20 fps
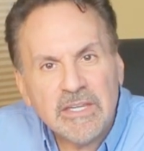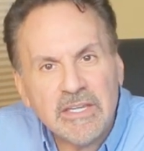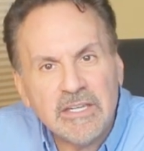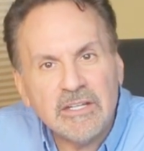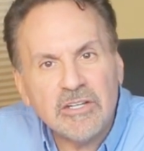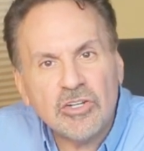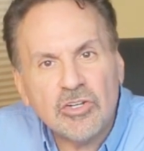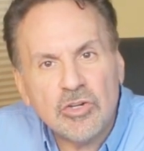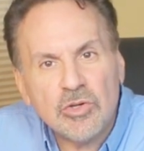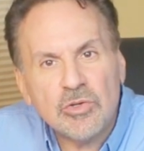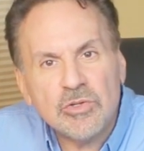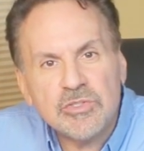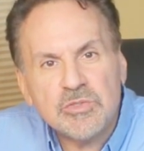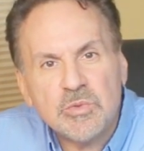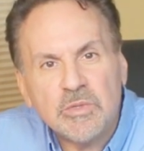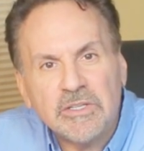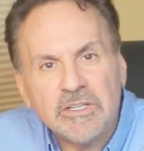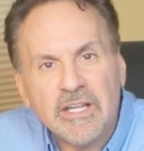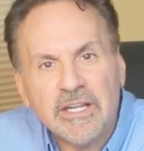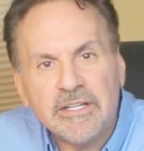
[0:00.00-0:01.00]
It occurs
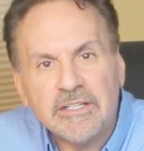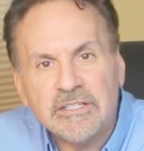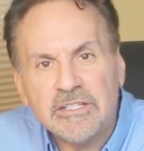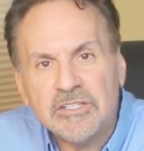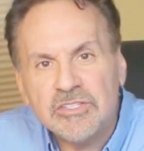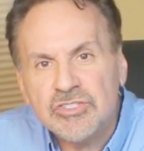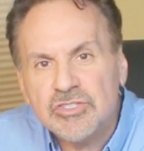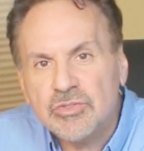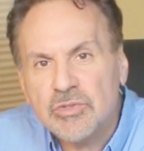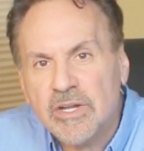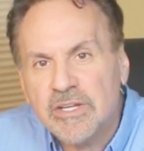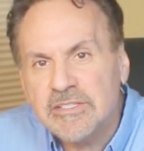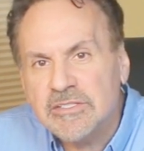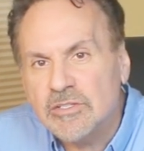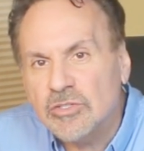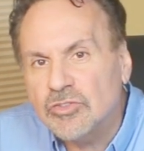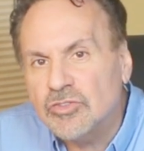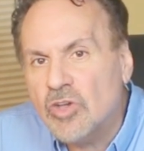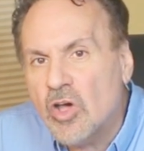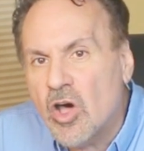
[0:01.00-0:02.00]
when lightning strikes
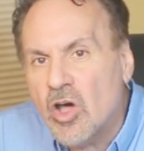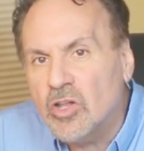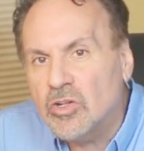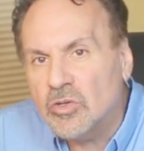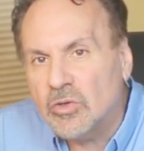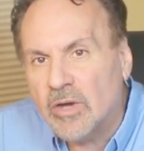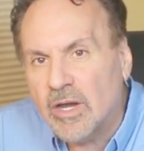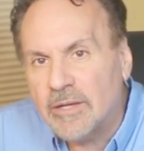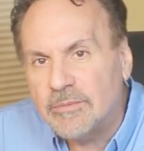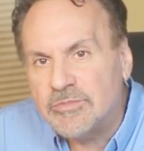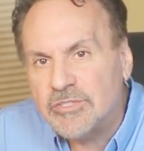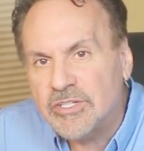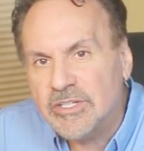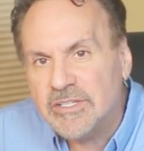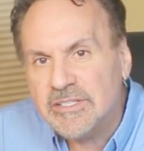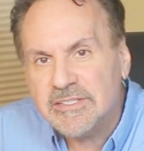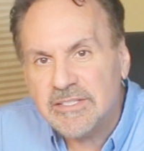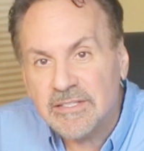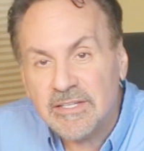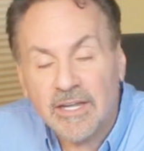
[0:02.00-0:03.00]
a taller
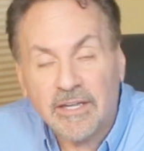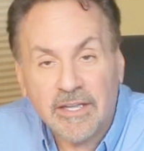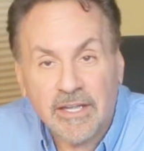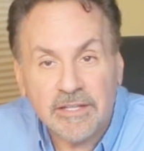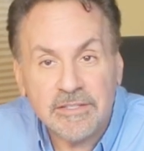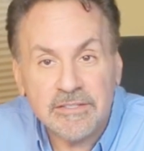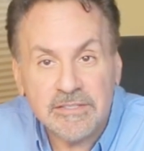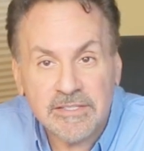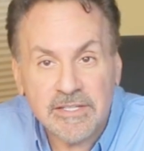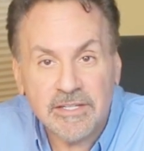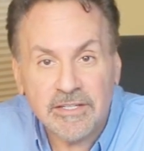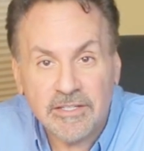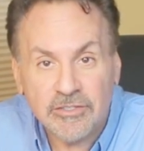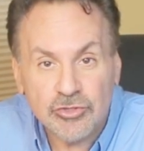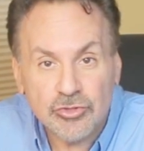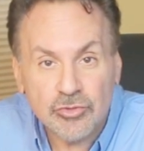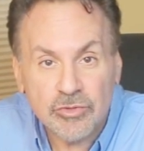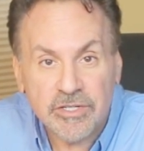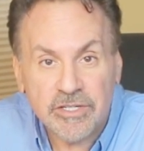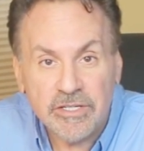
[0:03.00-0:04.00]
object, say, again say a
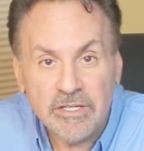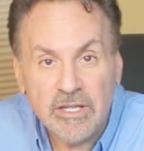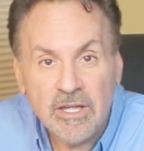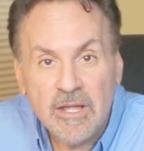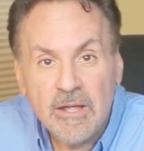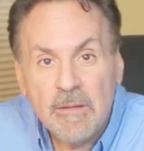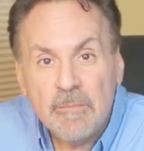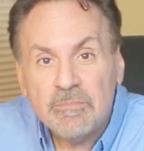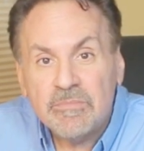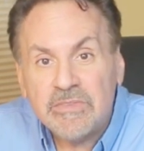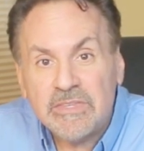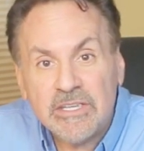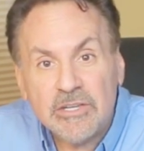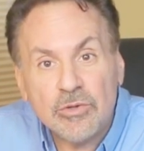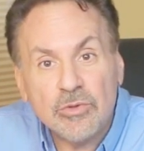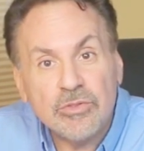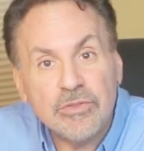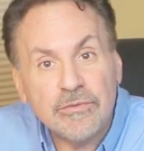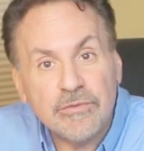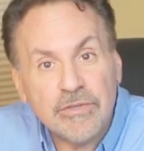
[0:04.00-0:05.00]
tree,
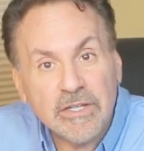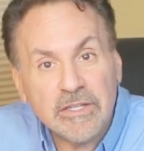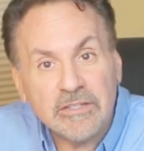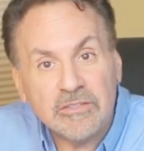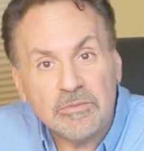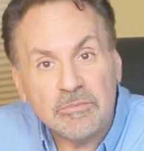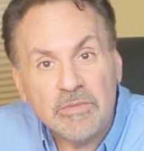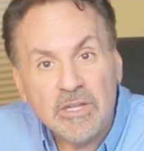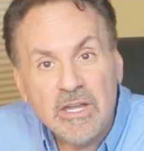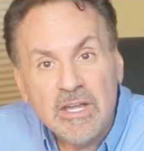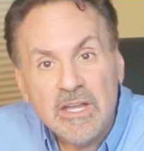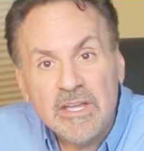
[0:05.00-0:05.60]
near the victim.